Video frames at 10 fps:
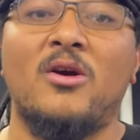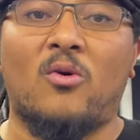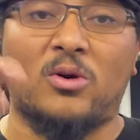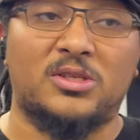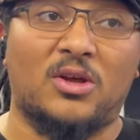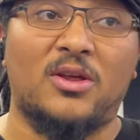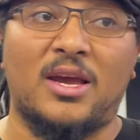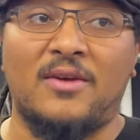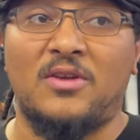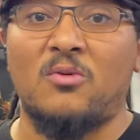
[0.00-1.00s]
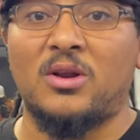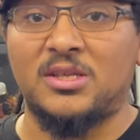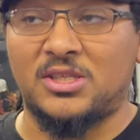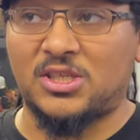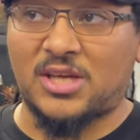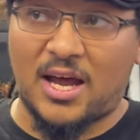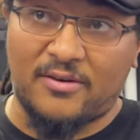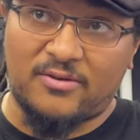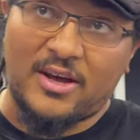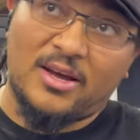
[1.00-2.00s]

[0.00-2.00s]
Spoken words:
or until the evening when it's just kind of